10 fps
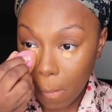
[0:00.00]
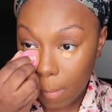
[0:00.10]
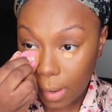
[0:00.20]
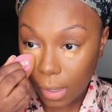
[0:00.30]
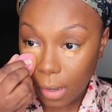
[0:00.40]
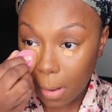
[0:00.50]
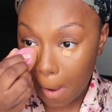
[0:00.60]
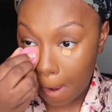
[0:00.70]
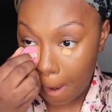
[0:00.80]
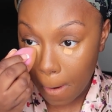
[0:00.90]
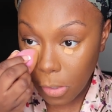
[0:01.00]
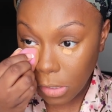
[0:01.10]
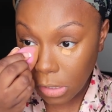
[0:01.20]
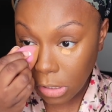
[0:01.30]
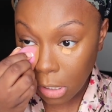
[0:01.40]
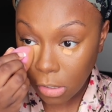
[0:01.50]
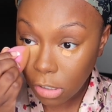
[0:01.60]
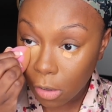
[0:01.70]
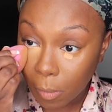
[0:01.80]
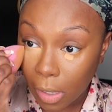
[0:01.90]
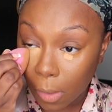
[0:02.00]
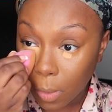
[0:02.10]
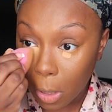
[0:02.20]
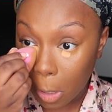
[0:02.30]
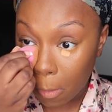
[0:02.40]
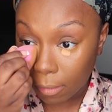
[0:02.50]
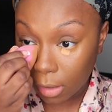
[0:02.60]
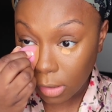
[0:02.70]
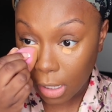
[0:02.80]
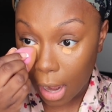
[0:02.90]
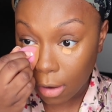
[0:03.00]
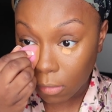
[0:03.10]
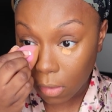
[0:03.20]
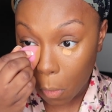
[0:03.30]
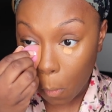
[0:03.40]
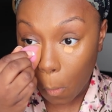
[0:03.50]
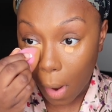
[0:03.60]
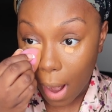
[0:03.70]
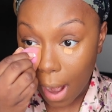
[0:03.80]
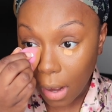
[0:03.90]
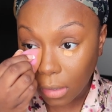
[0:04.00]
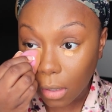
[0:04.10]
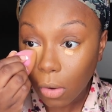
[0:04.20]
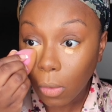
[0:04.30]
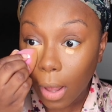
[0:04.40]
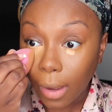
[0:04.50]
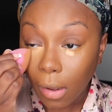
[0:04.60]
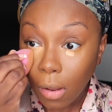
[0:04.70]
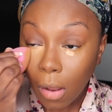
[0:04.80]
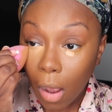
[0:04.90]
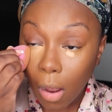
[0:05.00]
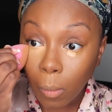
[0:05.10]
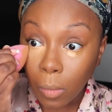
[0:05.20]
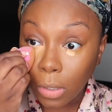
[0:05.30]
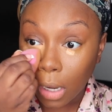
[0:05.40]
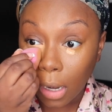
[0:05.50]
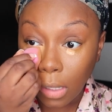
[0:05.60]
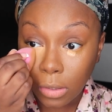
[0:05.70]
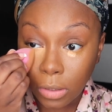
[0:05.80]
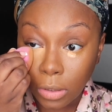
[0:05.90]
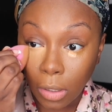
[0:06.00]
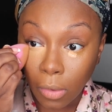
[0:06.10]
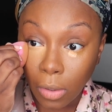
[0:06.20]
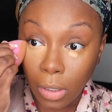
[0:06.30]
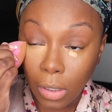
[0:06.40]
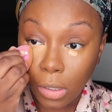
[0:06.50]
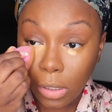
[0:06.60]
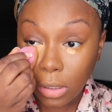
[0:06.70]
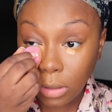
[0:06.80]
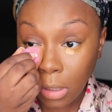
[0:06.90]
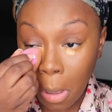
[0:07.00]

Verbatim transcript: But yeah, she sure told me like we gonna go out Thursday. I don't know why though. Like I'm dead serious.